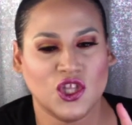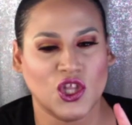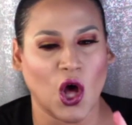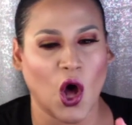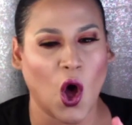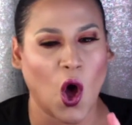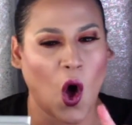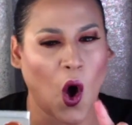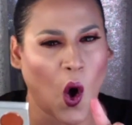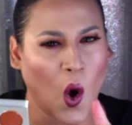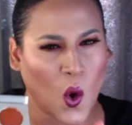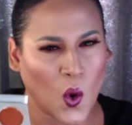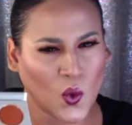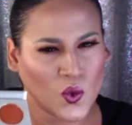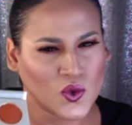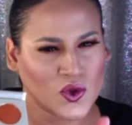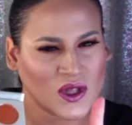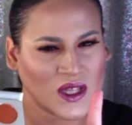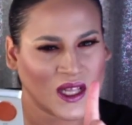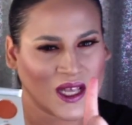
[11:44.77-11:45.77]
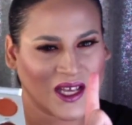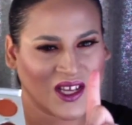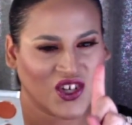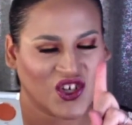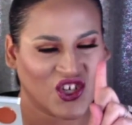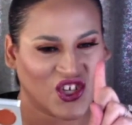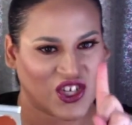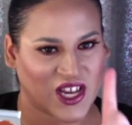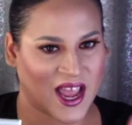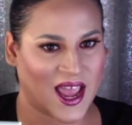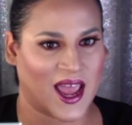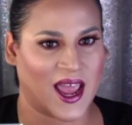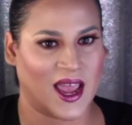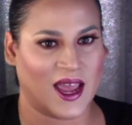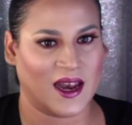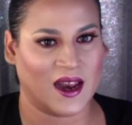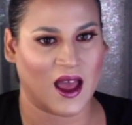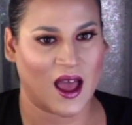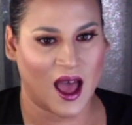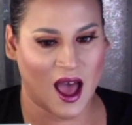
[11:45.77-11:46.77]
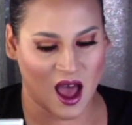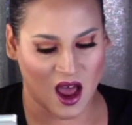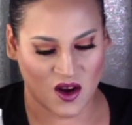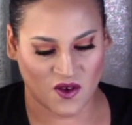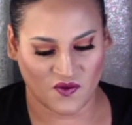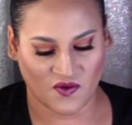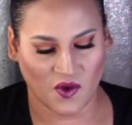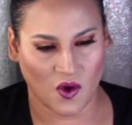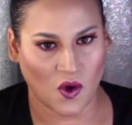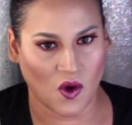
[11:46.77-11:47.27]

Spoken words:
The only shade out of